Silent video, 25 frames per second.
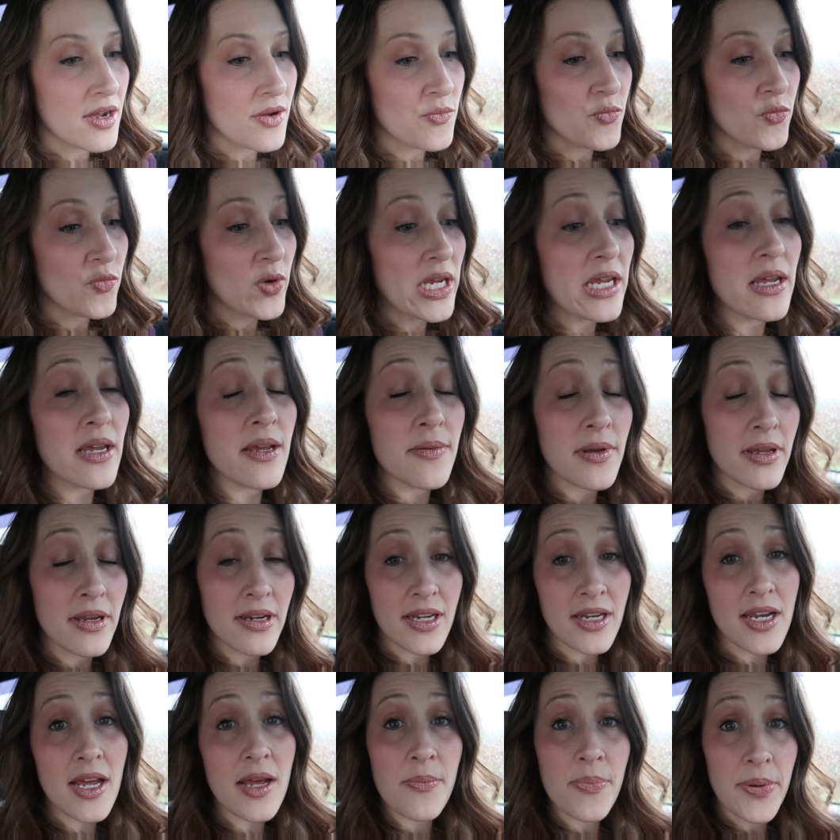Um, we
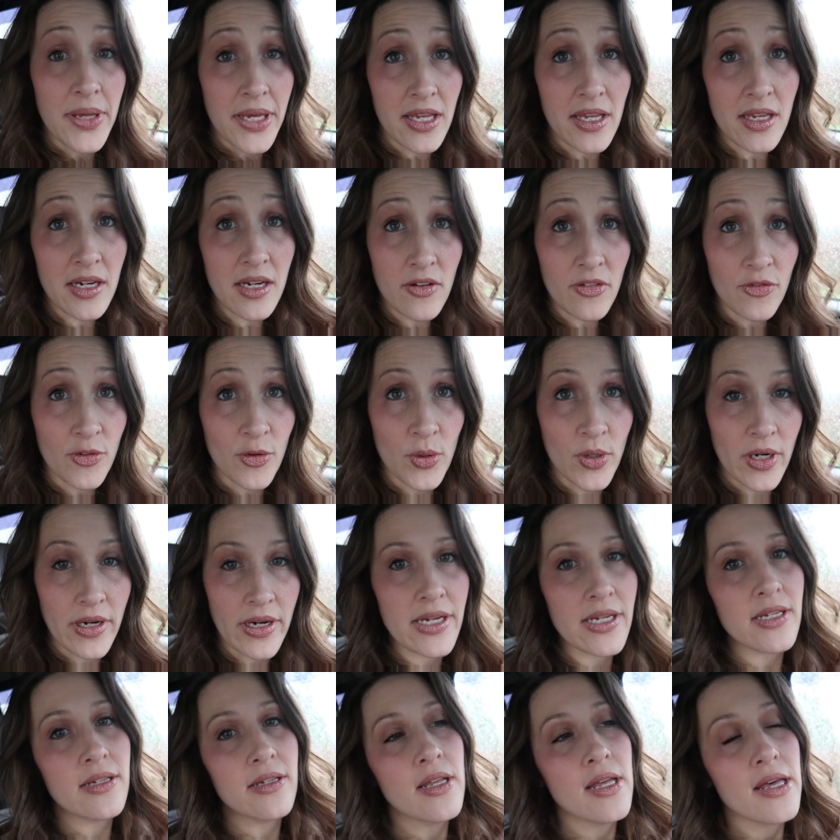ended up picking a
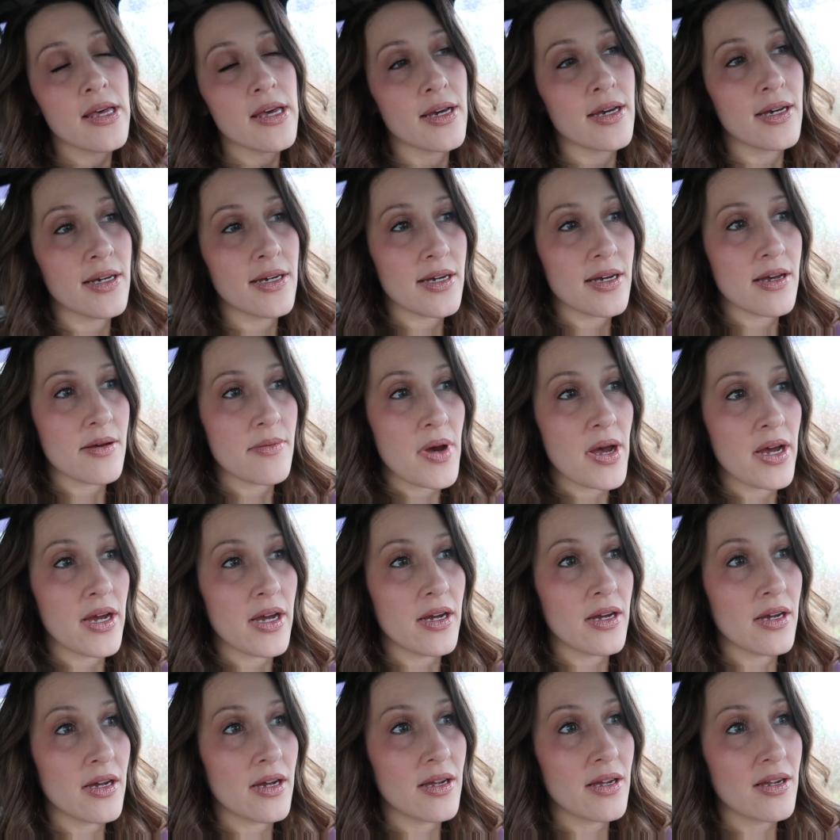flooring. Um,
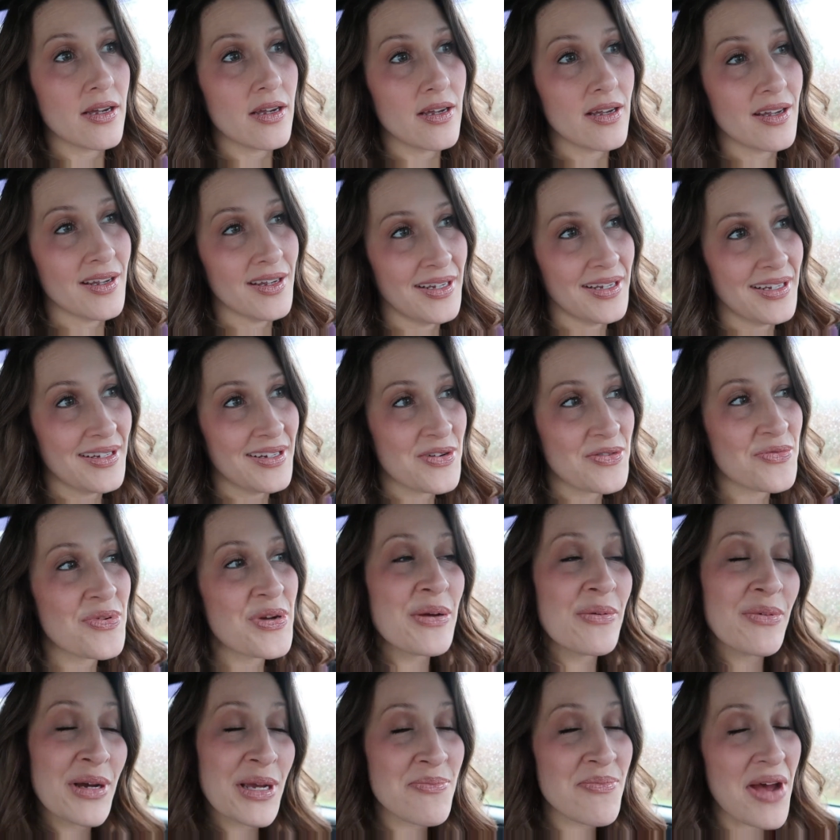
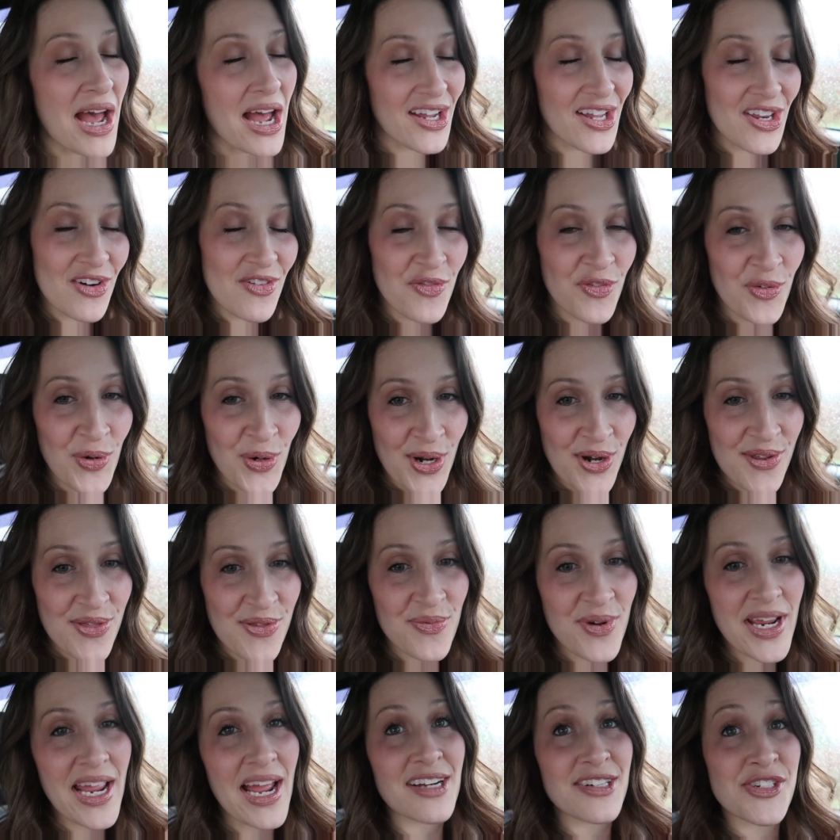we went back and
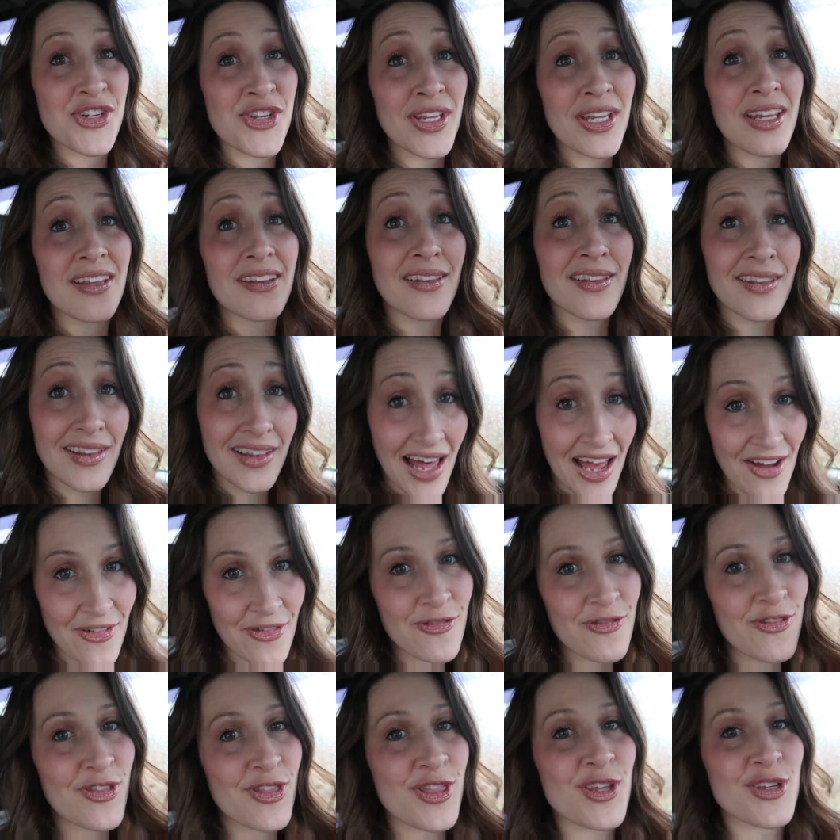forth. We actually
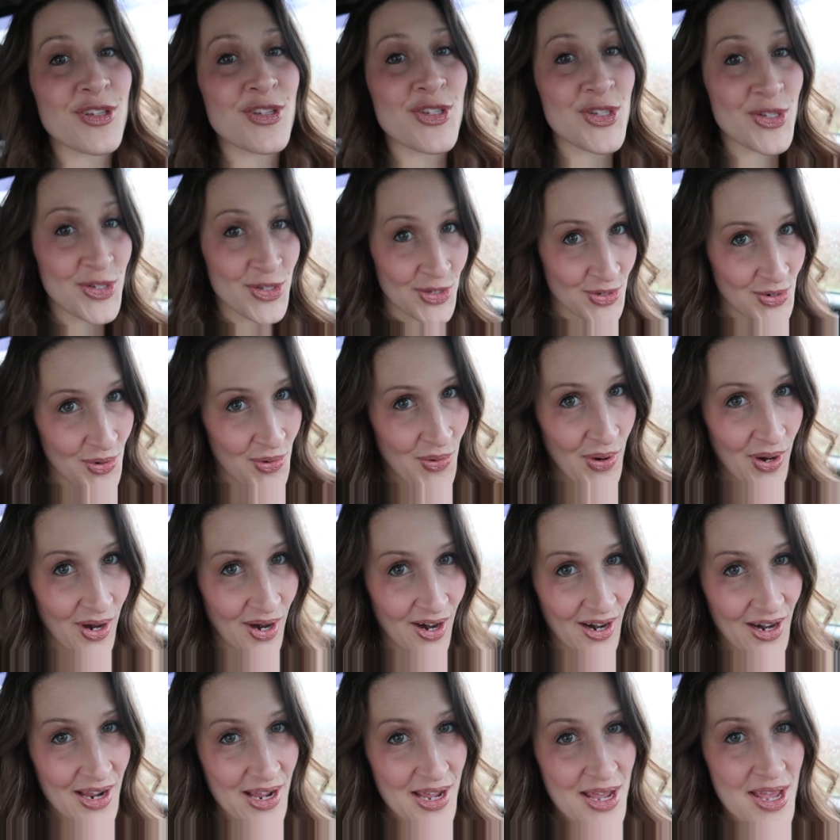left the
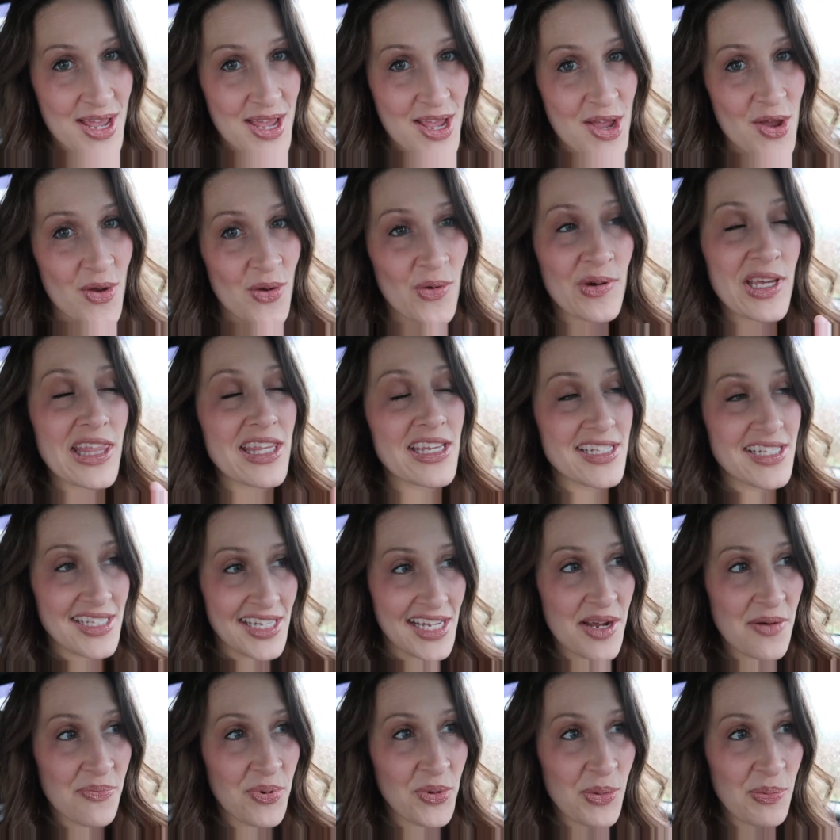store with a
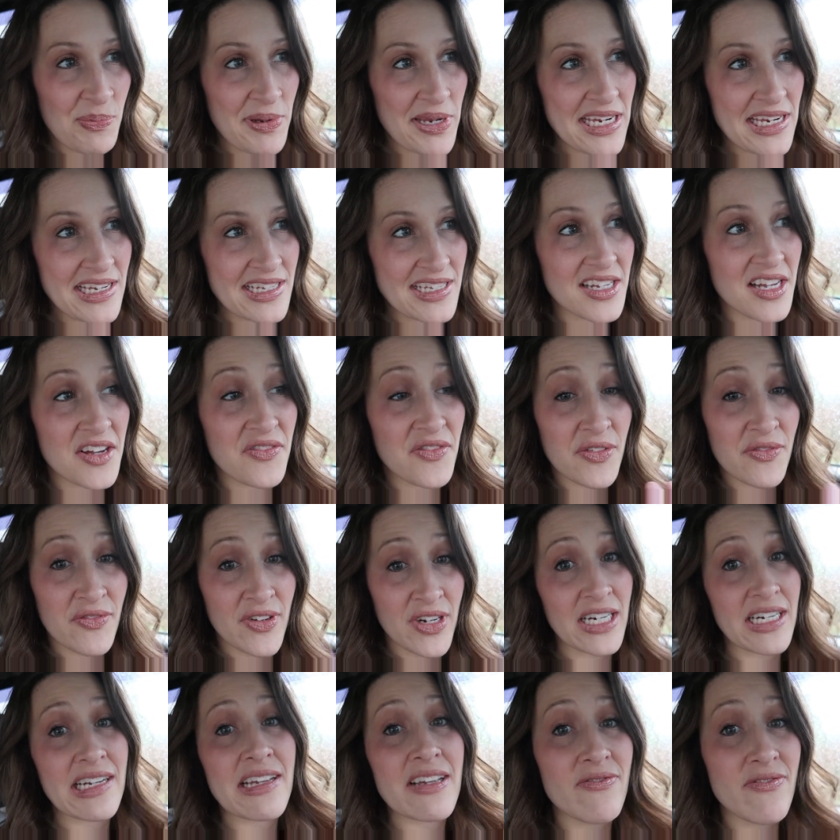sample piece of a
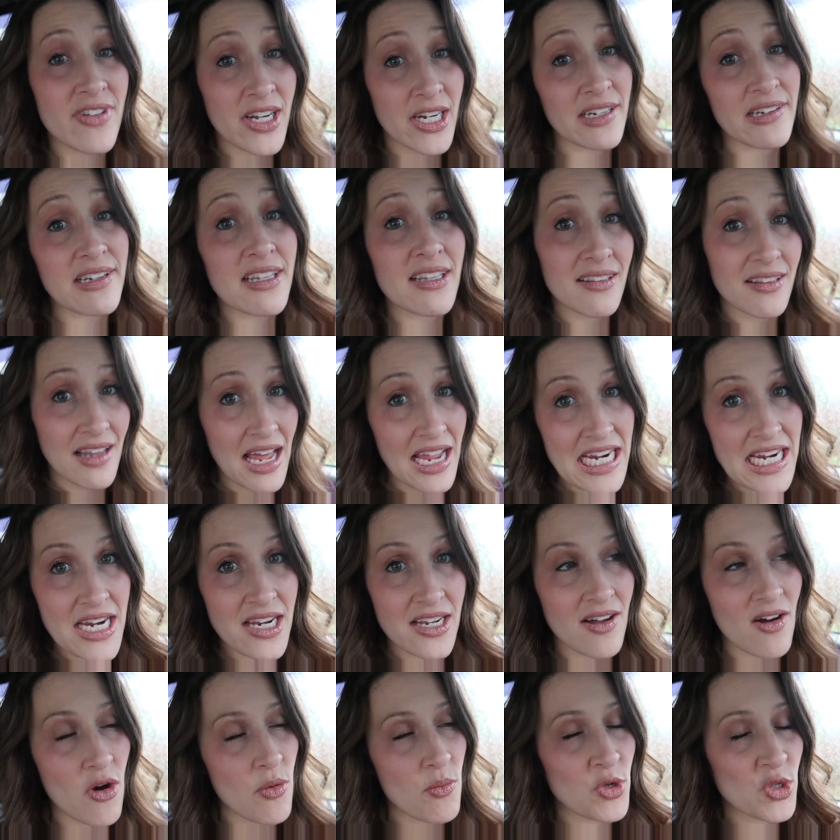very, very
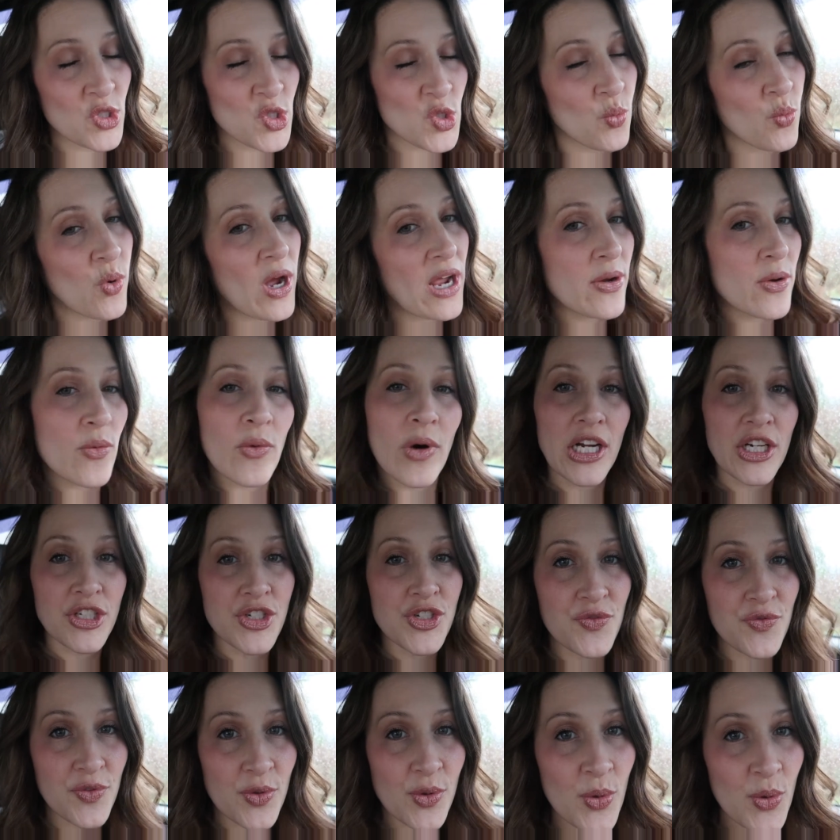light, almost
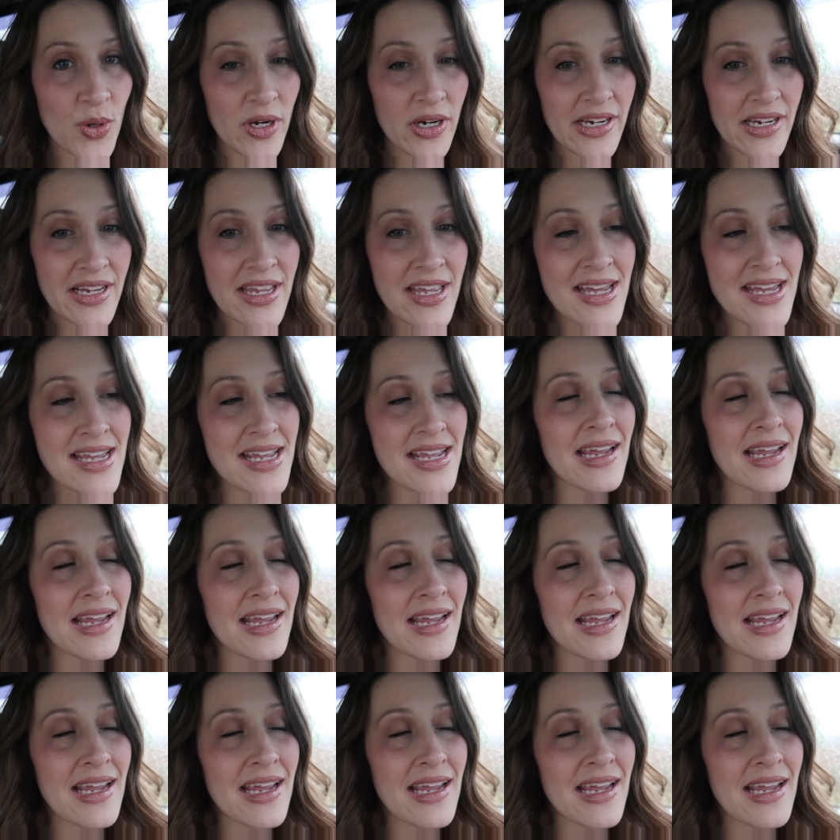whitewashed flooring